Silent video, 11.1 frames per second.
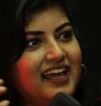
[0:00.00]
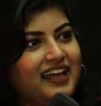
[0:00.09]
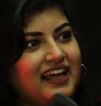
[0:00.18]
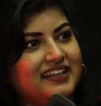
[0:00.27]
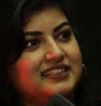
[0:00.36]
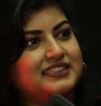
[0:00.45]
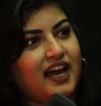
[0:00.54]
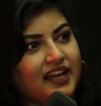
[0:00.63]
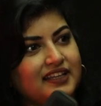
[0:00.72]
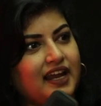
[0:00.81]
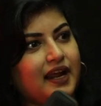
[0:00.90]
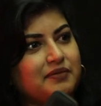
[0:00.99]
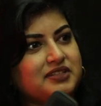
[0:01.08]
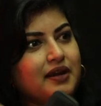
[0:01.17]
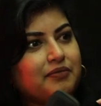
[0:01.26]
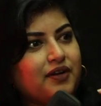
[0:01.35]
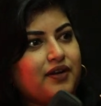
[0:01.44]
and this guy that I'm
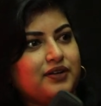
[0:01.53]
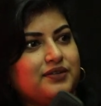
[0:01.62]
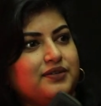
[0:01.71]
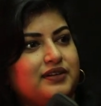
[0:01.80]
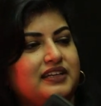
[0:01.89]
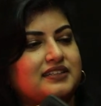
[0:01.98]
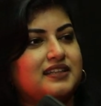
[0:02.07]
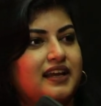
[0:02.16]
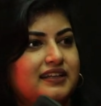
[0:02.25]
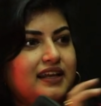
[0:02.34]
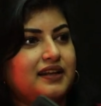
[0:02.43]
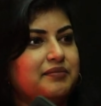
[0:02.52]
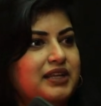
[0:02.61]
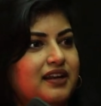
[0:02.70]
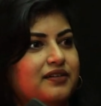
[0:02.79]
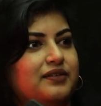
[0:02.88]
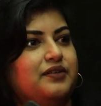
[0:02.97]
strapped onto, he's like telling me
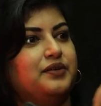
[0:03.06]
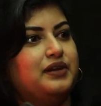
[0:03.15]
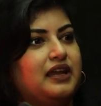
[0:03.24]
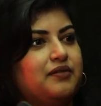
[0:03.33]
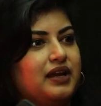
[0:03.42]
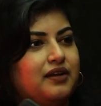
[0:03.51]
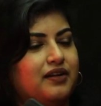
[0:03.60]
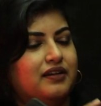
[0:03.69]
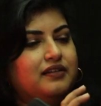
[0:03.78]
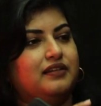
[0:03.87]
now, no, okay, we're gonna.